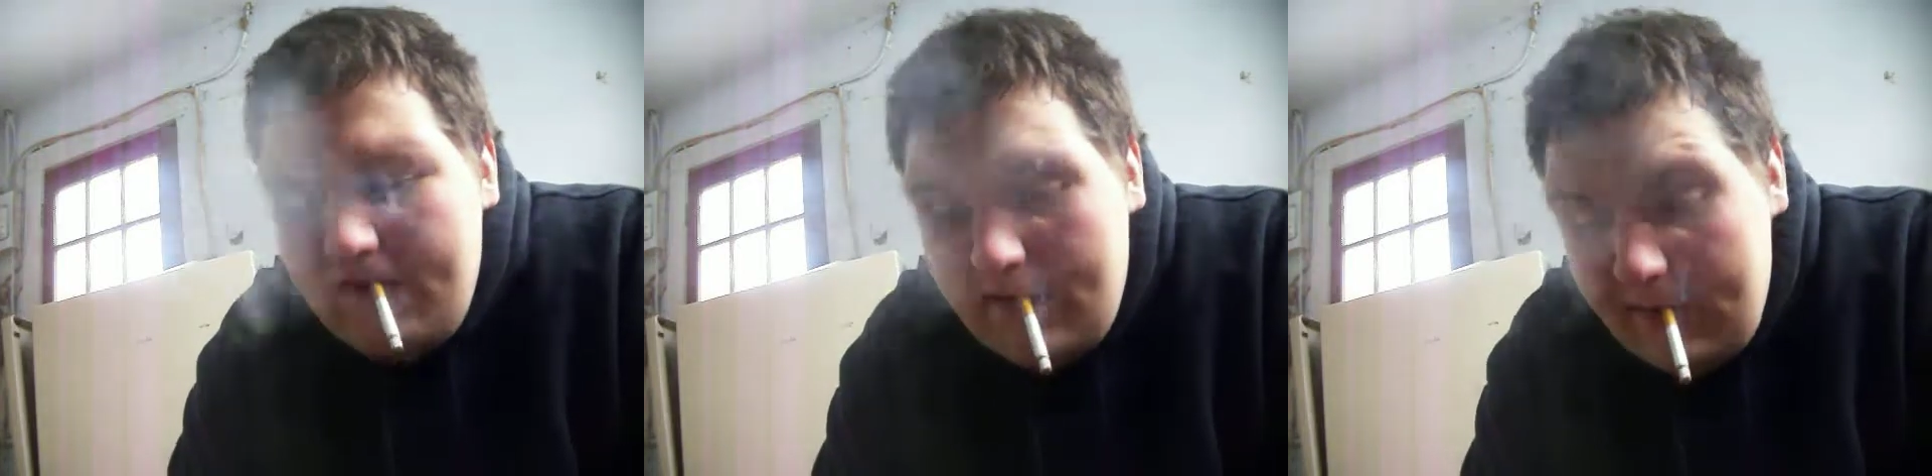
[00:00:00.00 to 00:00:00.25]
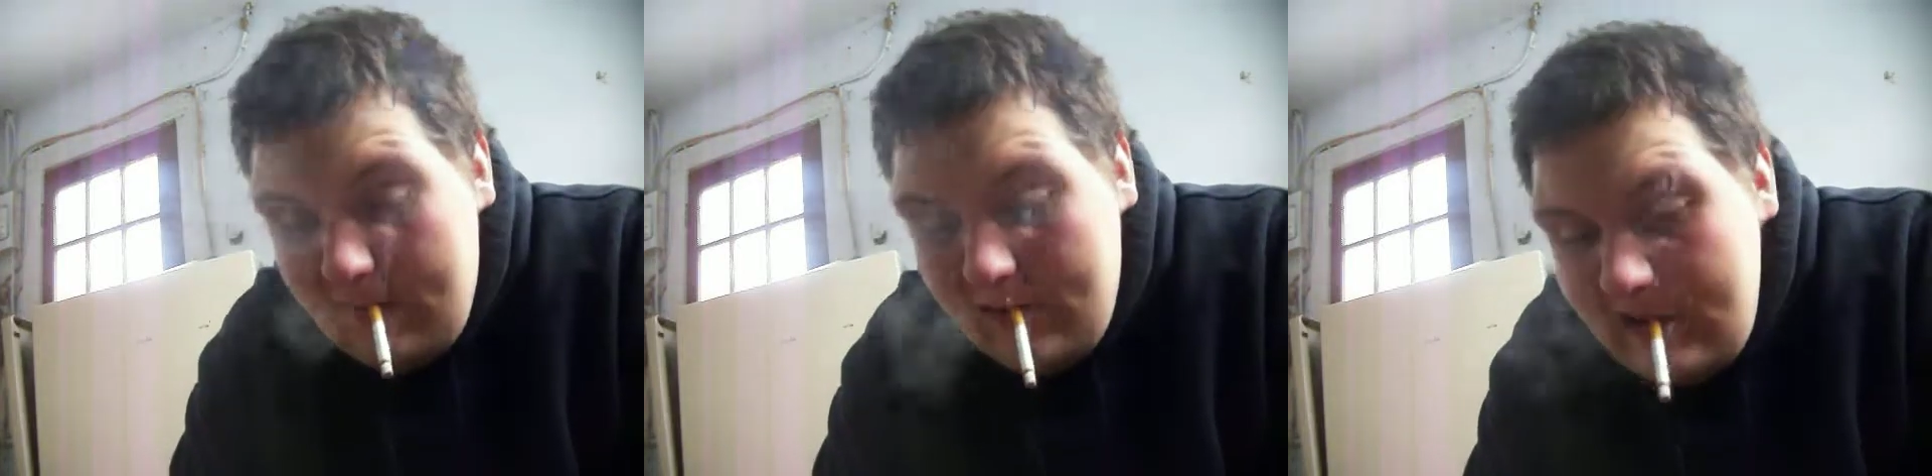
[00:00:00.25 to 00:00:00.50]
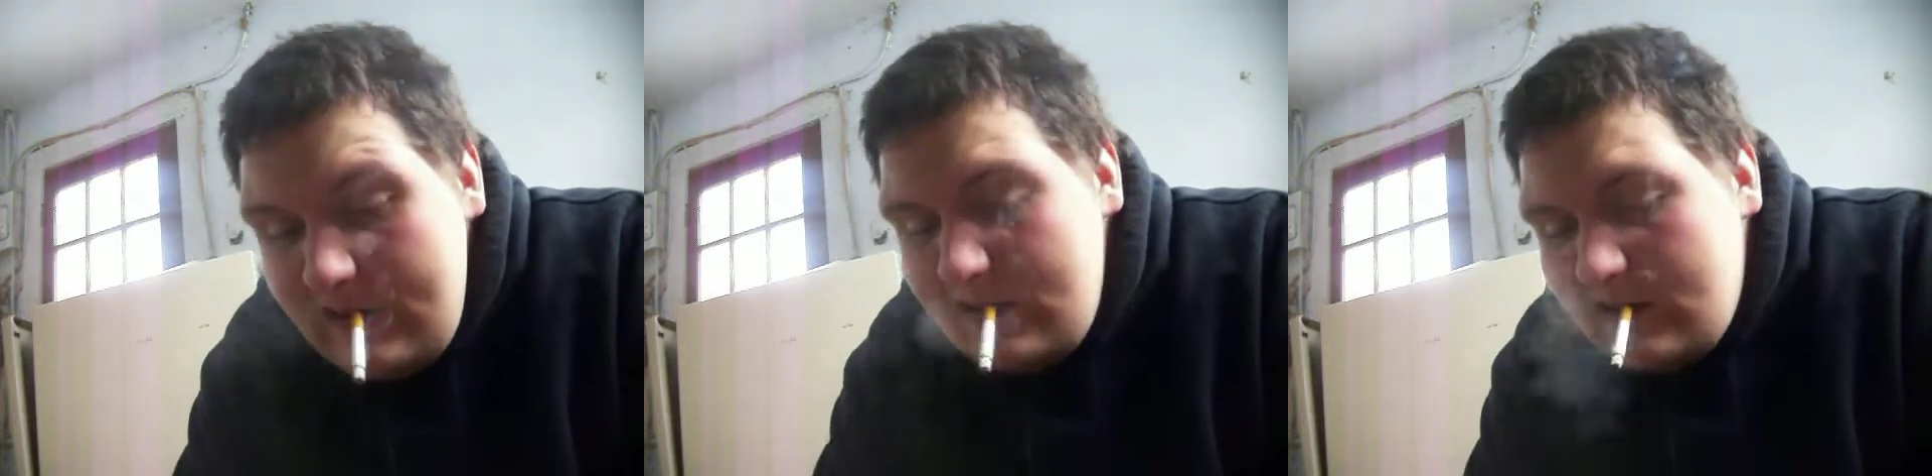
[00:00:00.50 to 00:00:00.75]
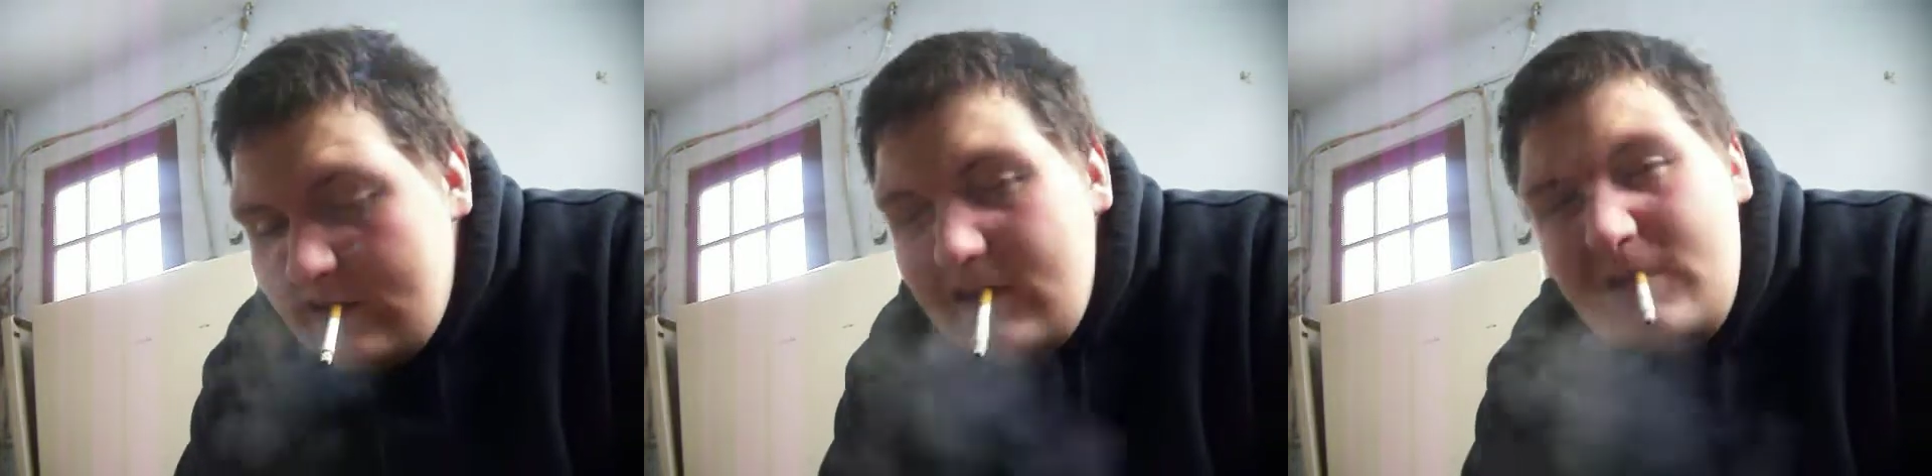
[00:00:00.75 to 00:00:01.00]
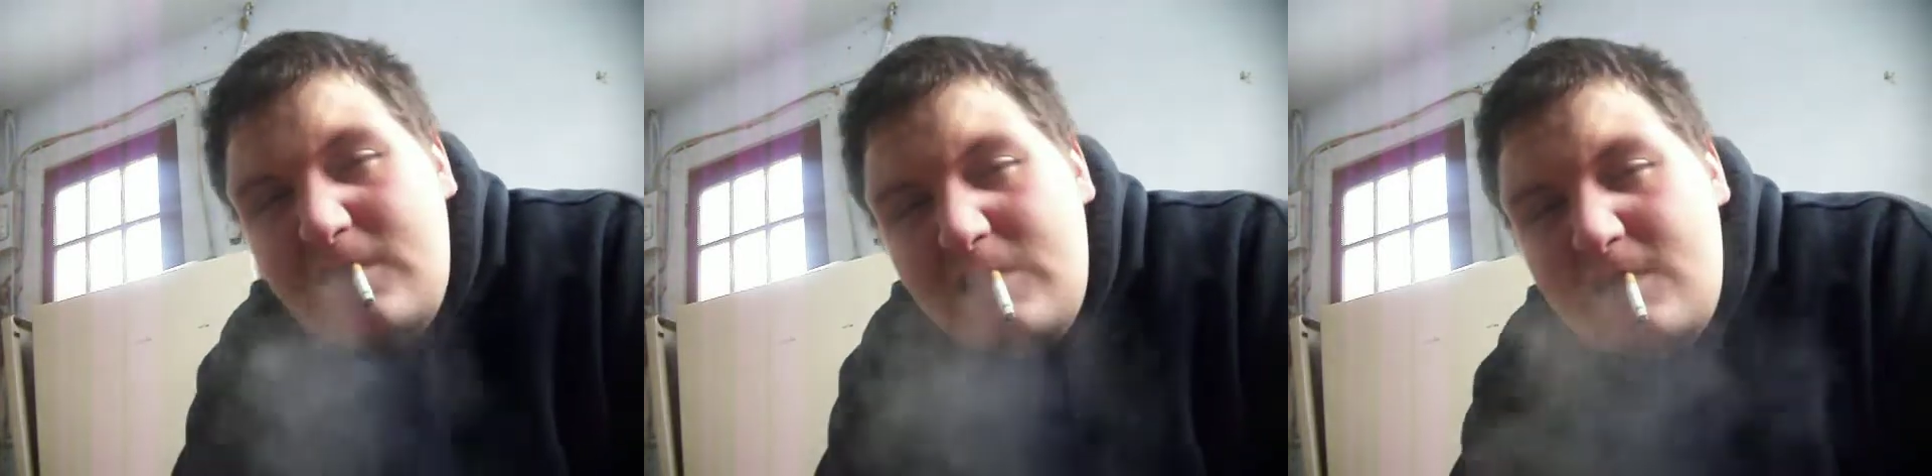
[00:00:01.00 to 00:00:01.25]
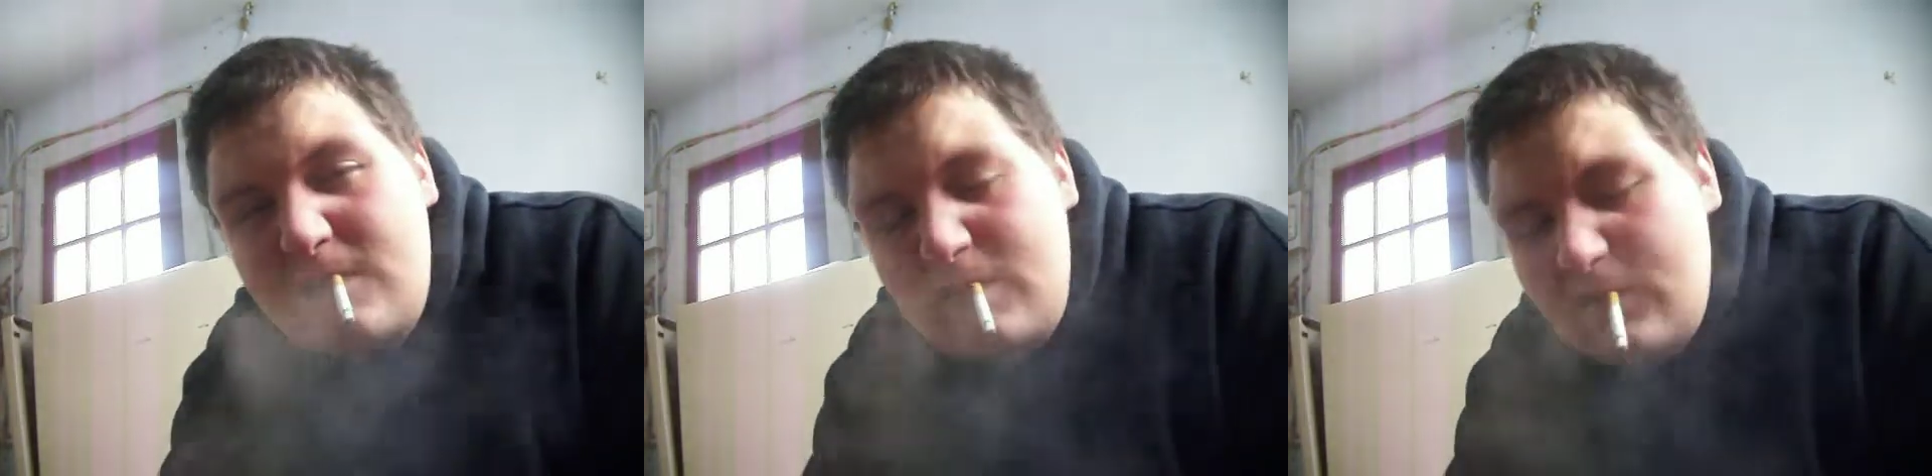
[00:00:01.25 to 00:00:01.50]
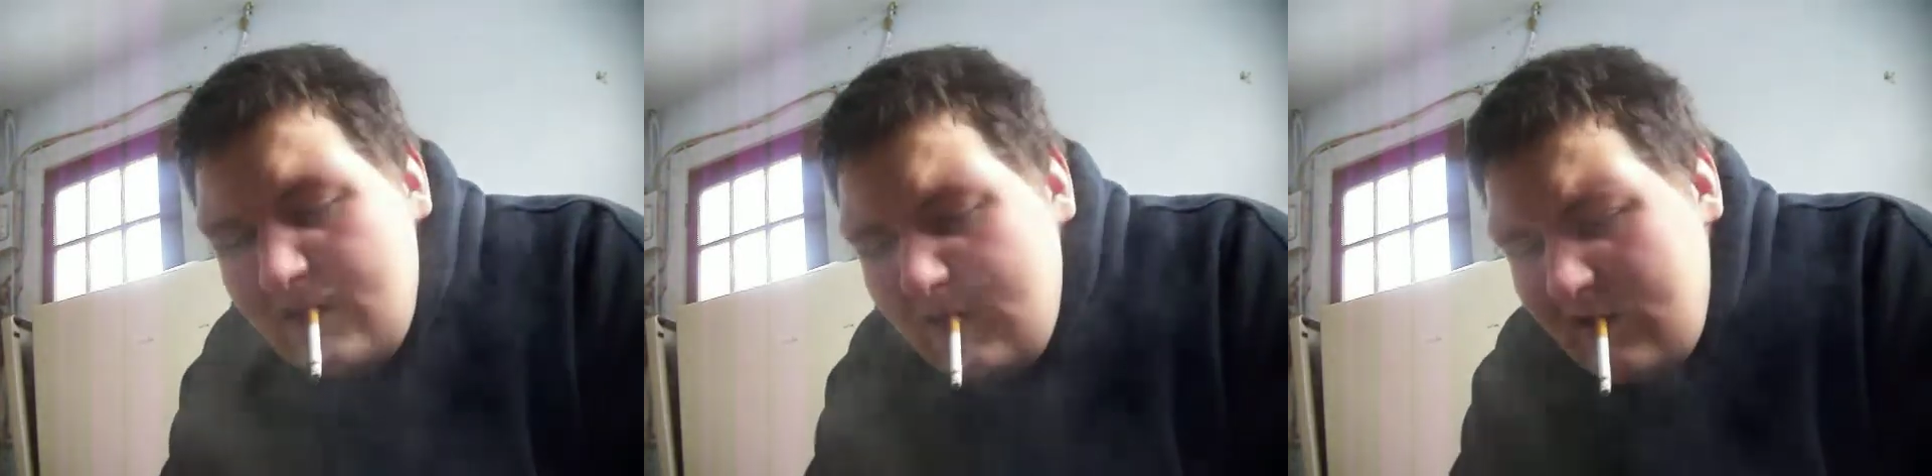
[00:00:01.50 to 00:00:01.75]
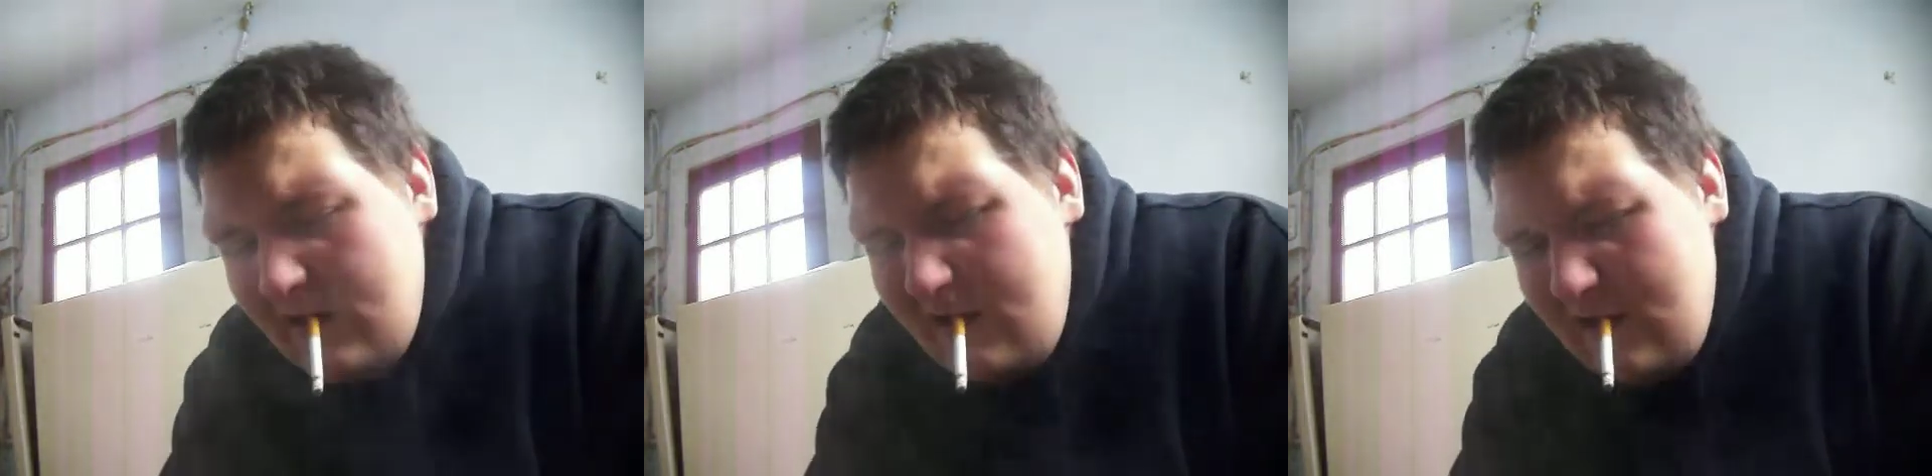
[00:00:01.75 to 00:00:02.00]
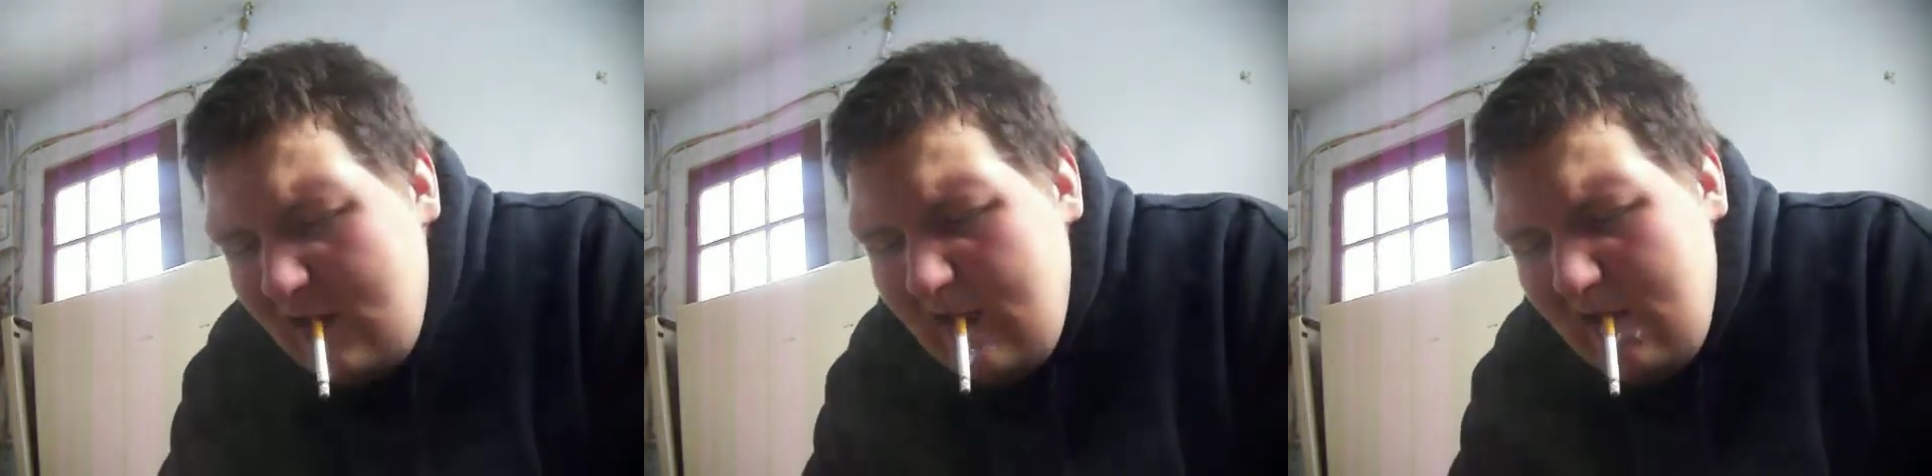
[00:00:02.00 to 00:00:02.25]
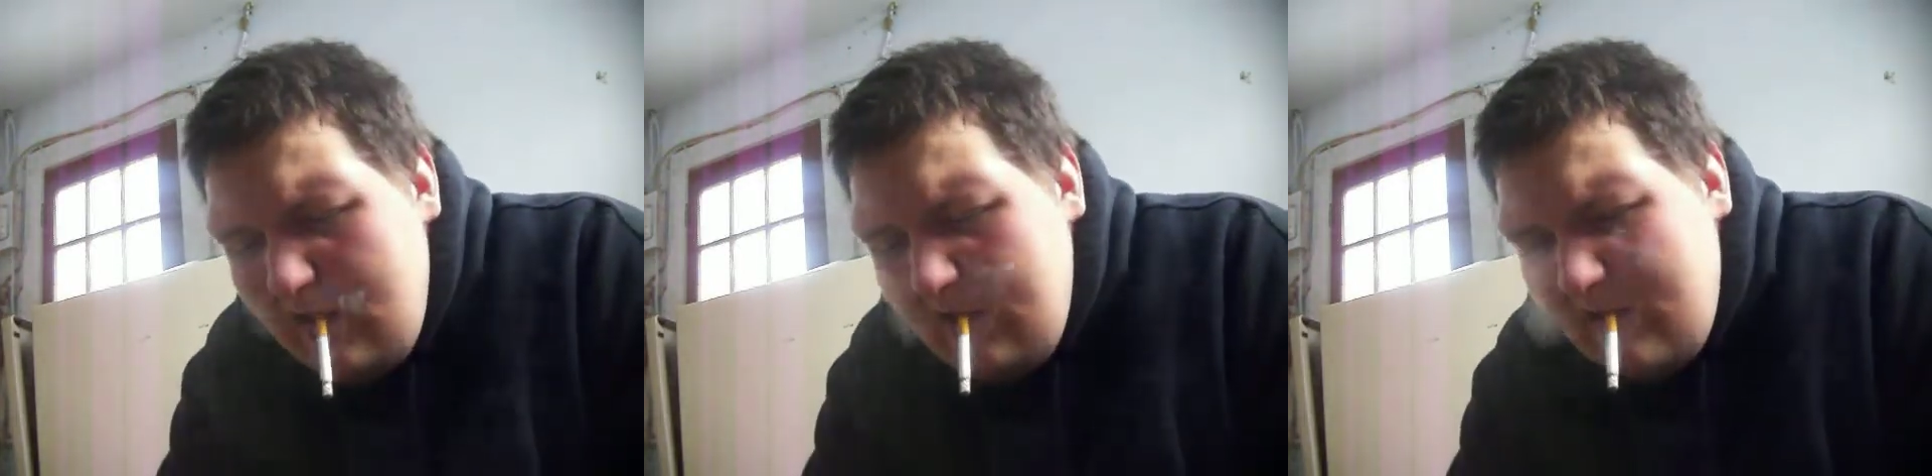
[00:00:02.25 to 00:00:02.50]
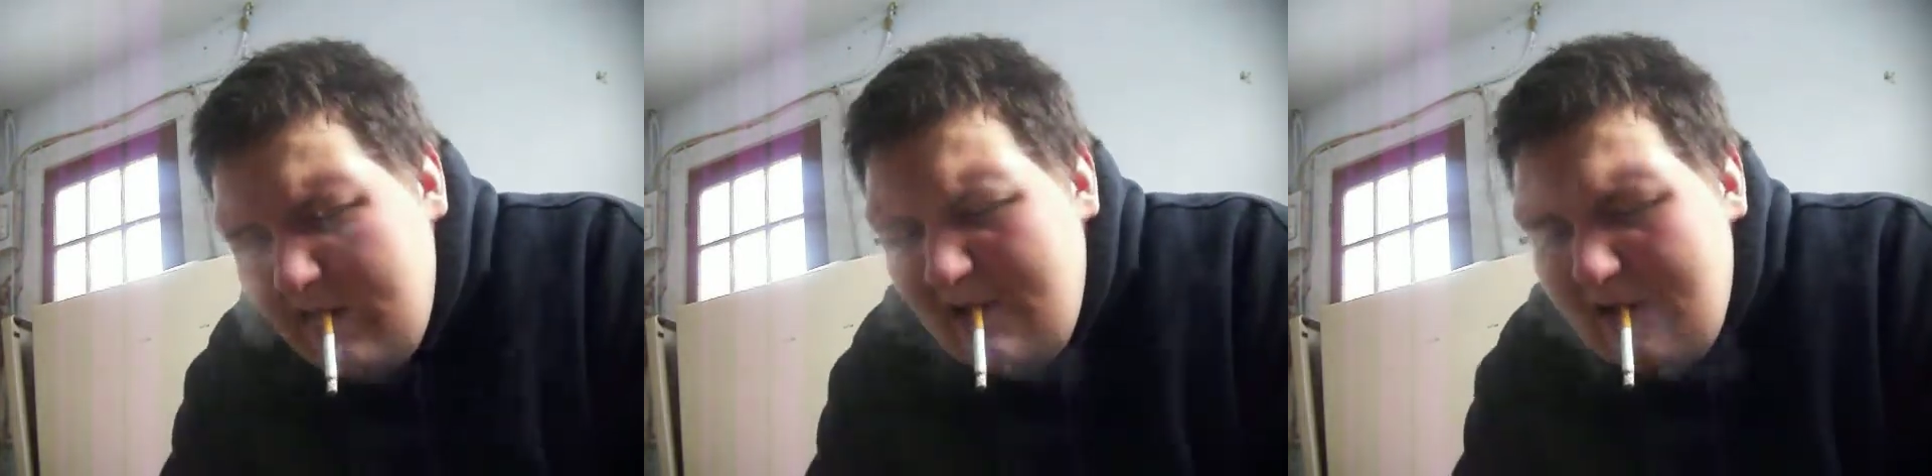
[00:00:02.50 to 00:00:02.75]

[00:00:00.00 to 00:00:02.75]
degrees, and